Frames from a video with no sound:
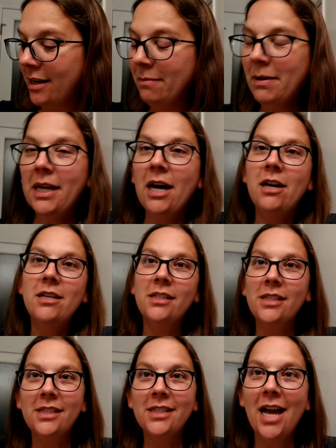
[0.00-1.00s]

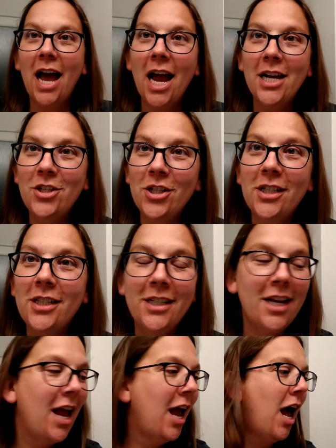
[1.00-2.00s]
because I
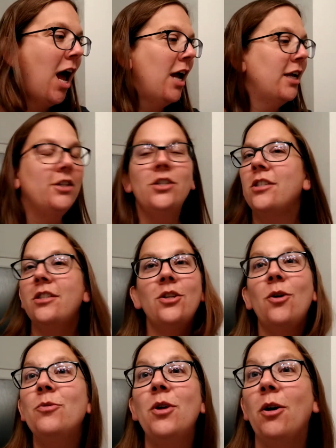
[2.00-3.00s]
just, I just
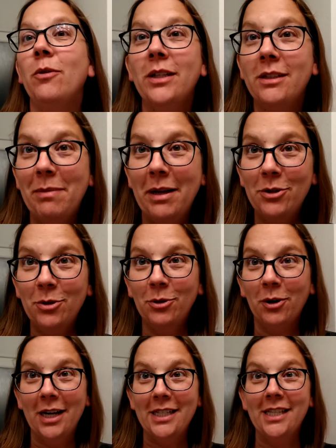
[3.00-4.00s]
don't know. It's been too
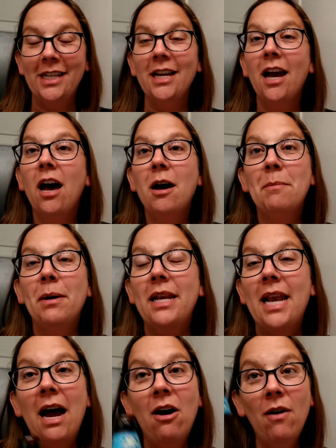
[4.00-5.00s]
crazy. But
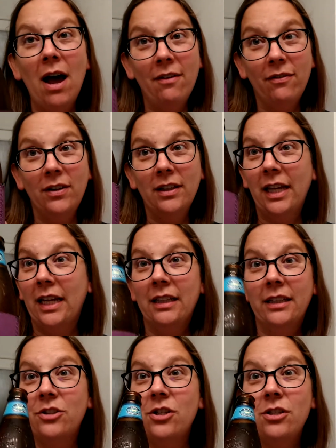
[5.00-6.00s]
now I feel like
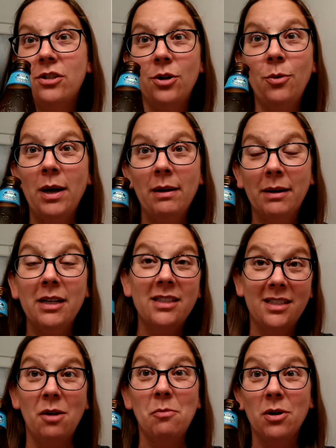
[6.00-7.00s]
let's just do it because
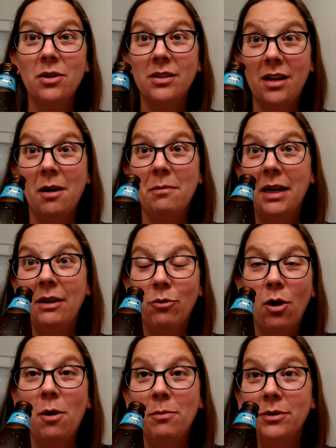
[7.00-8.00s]
summer is coming.
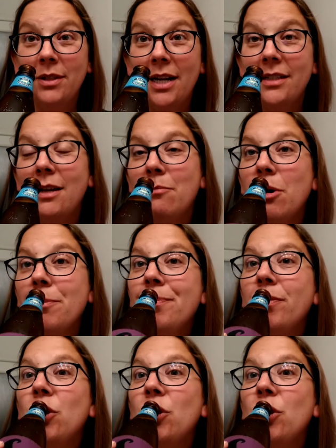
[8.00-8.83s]
We're almost at summer